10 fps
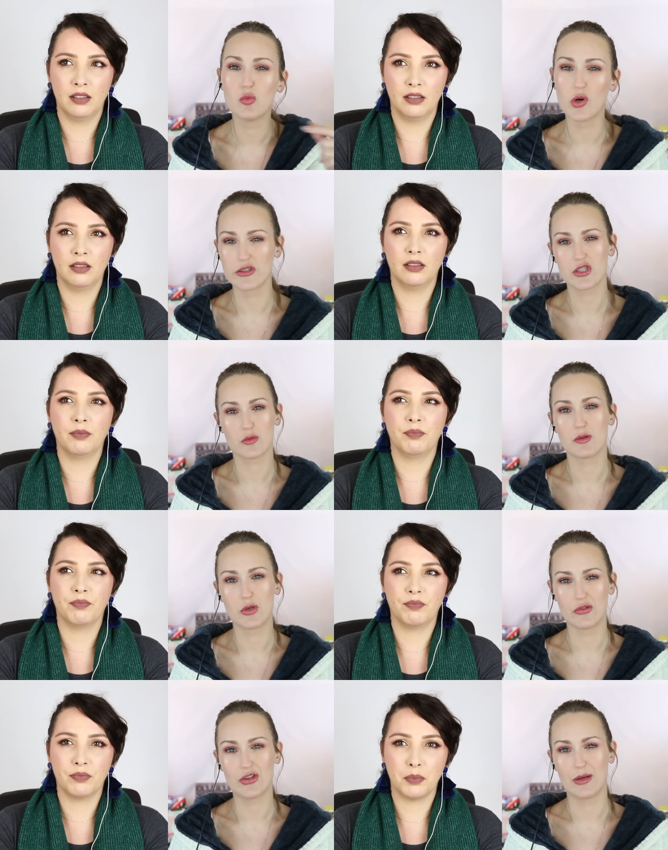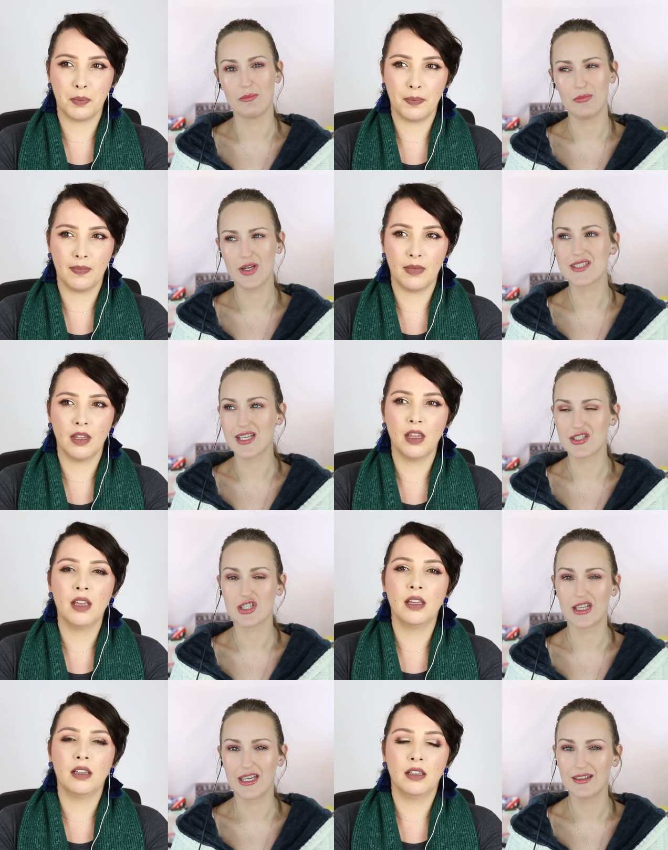Speaker 1: you want to remove them,
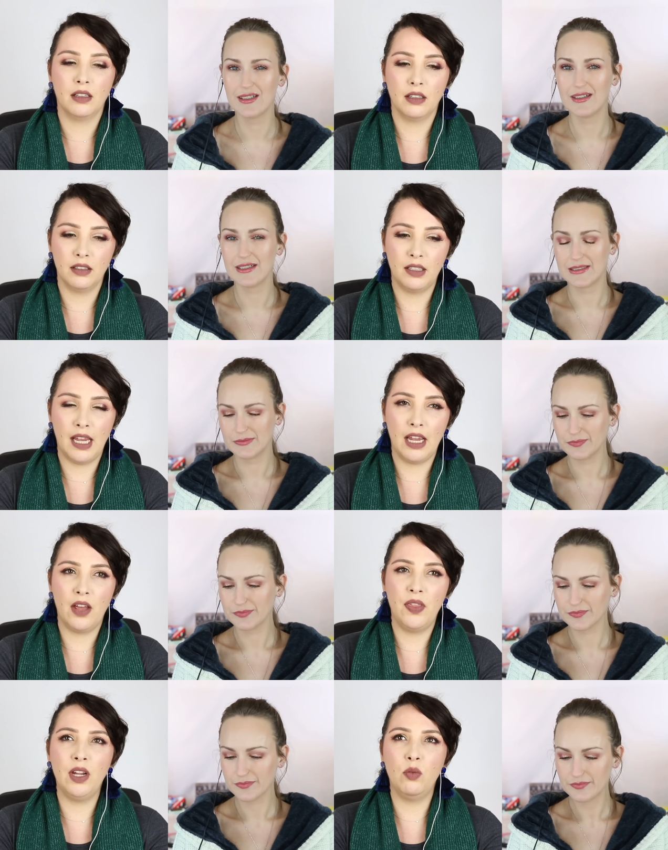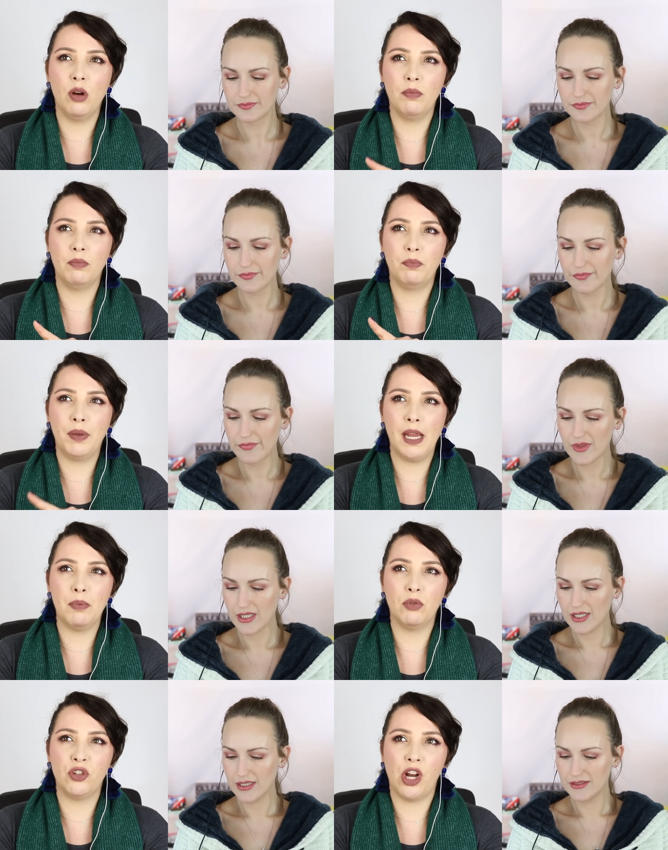essentially.
Speaker 2: Yeah, I think what
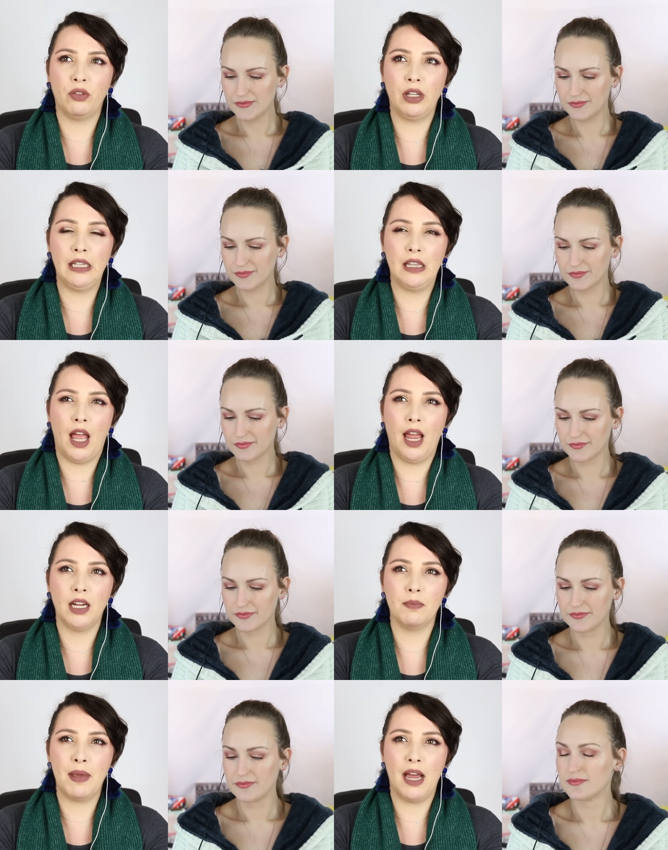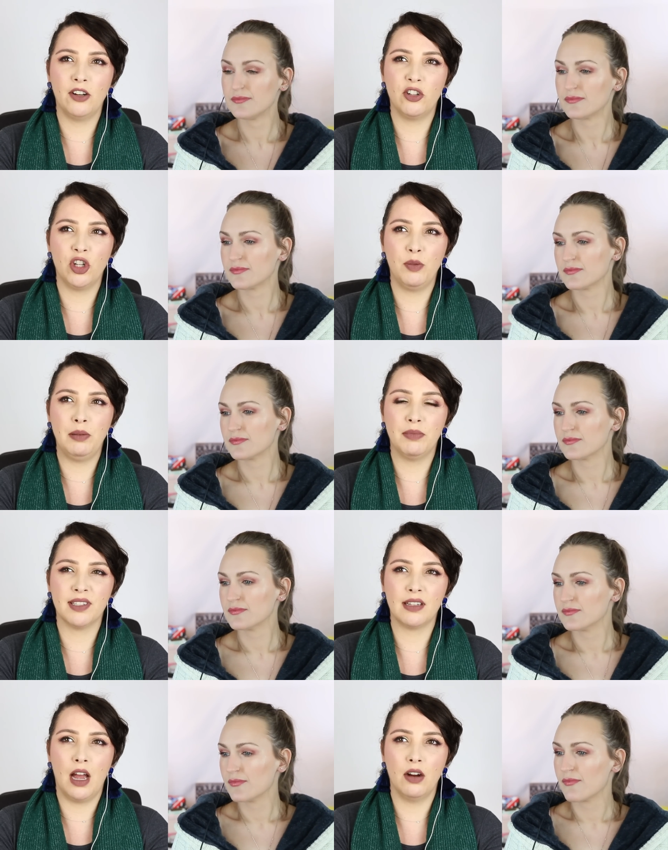people generally like about tubing
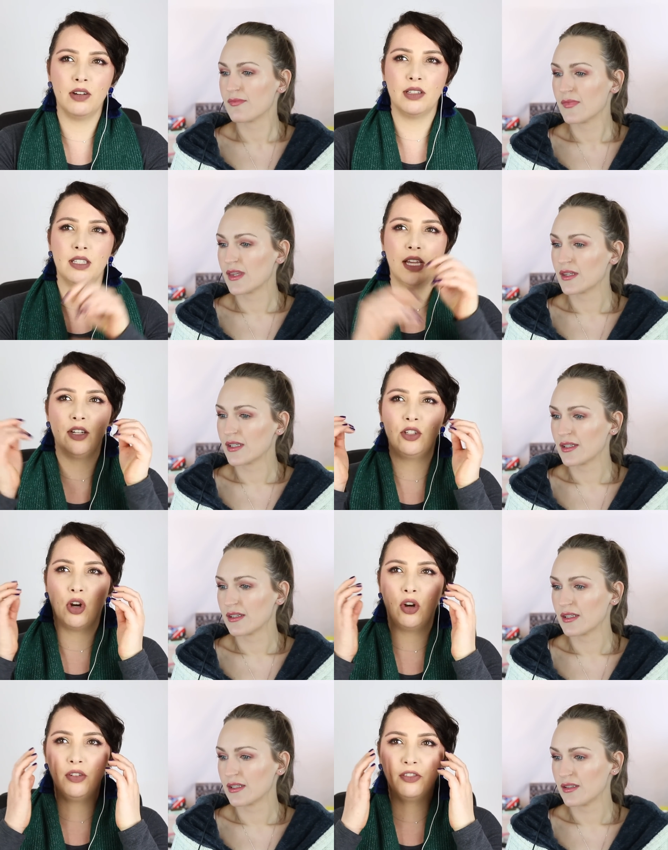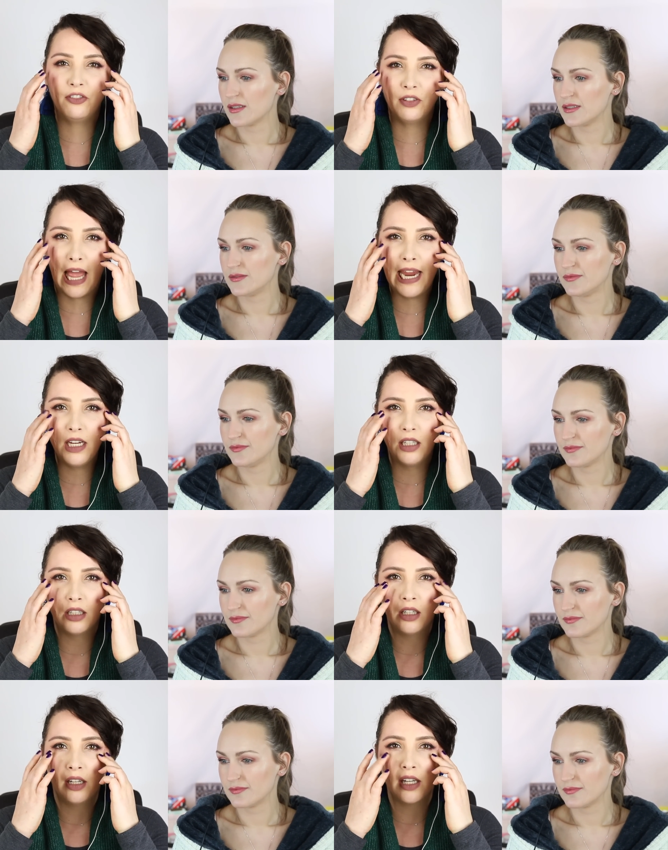mascaras is they don't flake
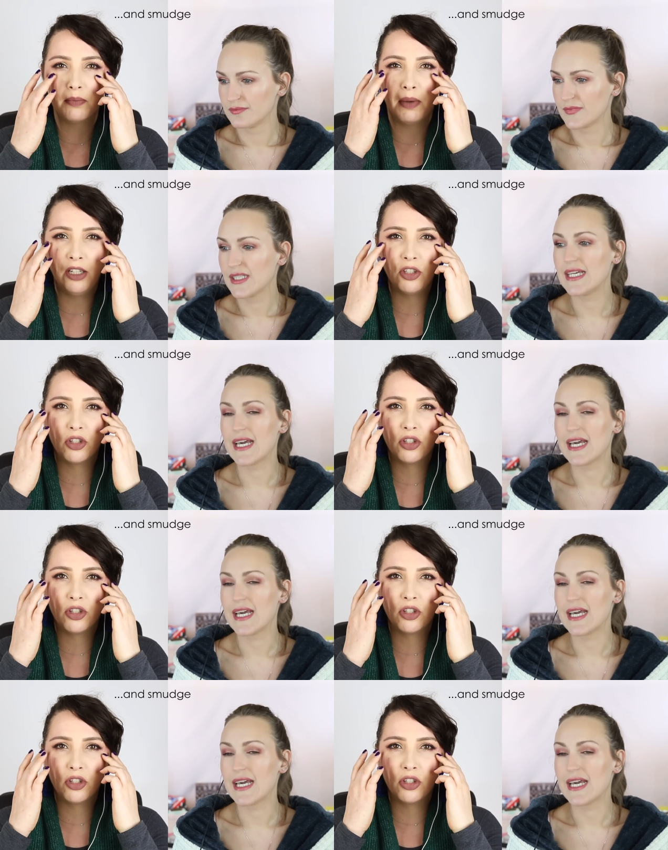as much.